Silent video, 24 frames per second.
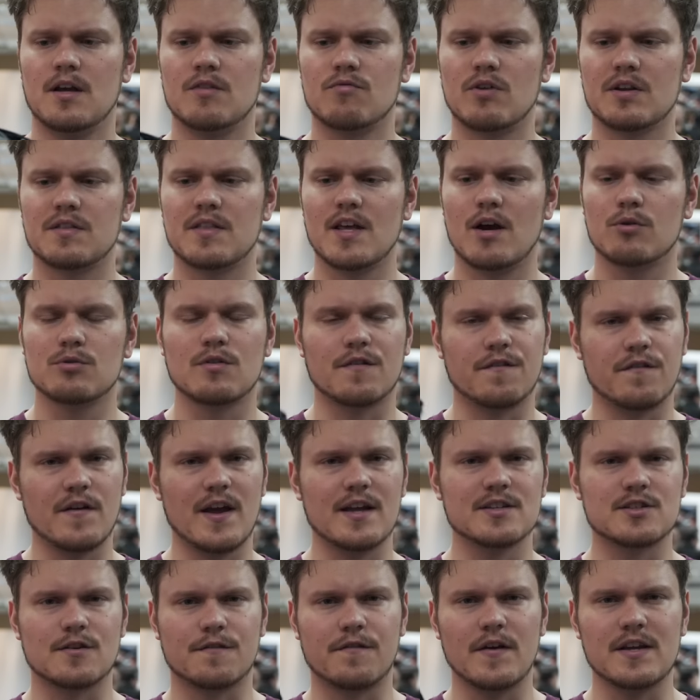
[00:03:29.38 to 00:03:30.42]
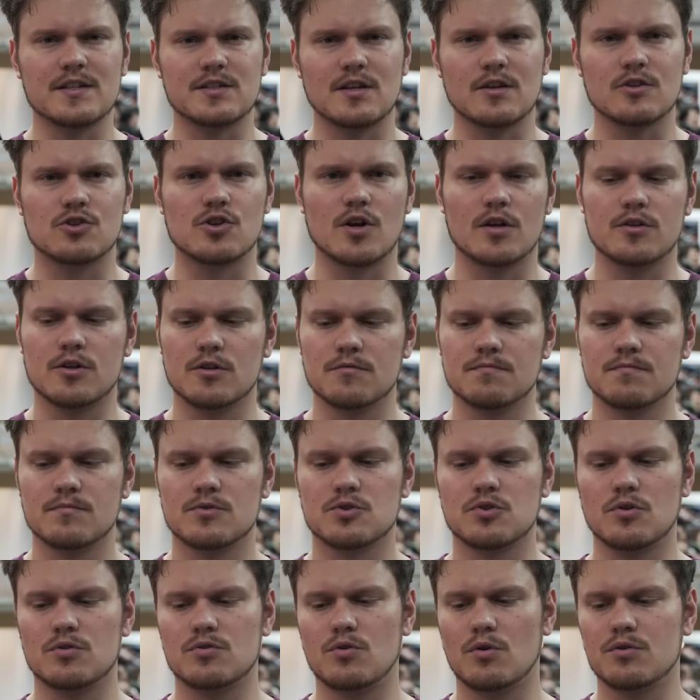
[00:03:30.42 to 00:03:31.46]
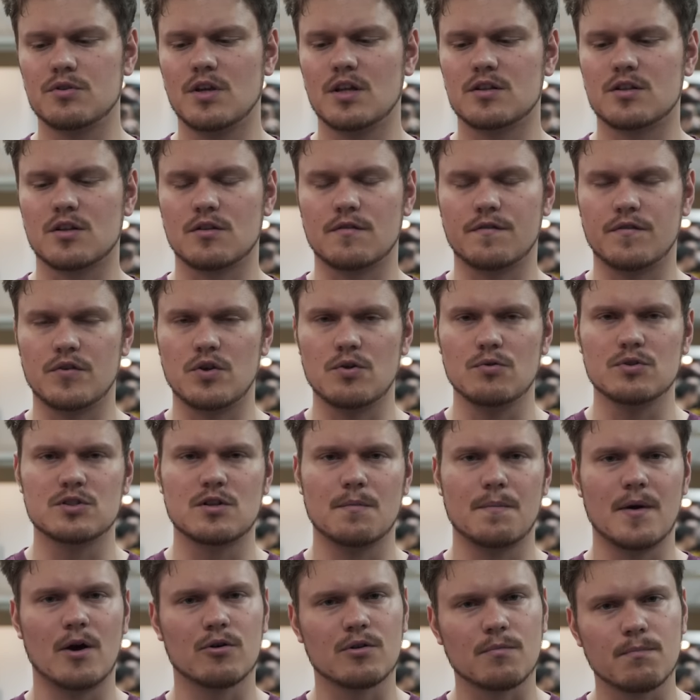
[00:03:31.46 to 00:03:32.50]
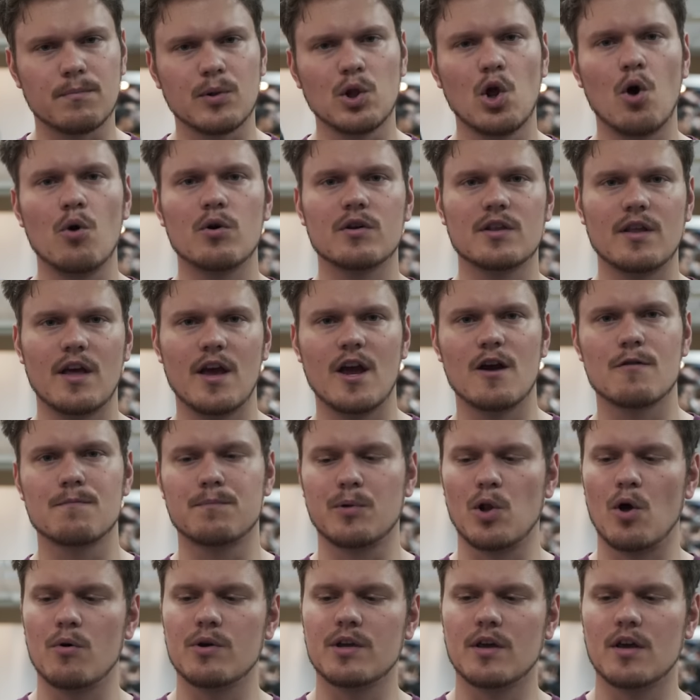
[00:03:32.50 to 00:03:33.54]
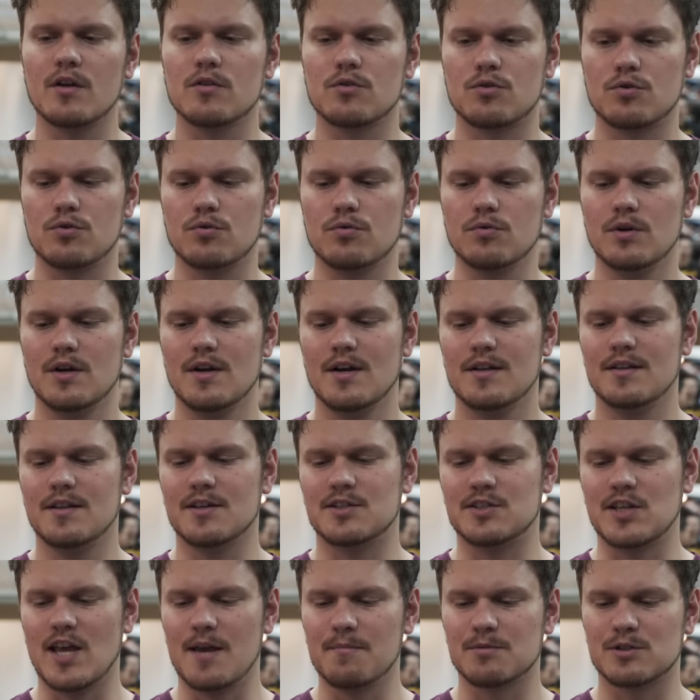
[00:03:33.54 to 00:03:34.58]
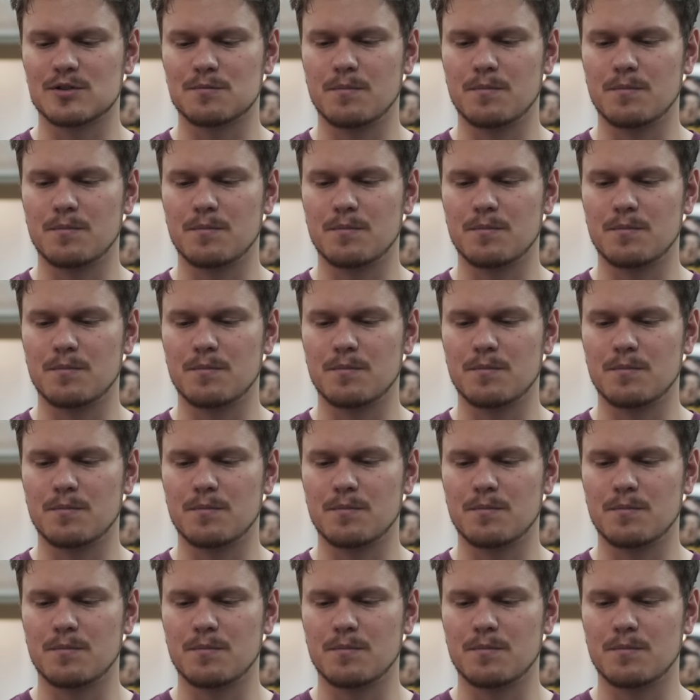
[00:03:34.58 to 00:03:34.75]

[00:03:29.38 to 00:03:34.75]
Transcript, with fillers: and right now the fans are facing each other, so don't get confused about air blowing into the same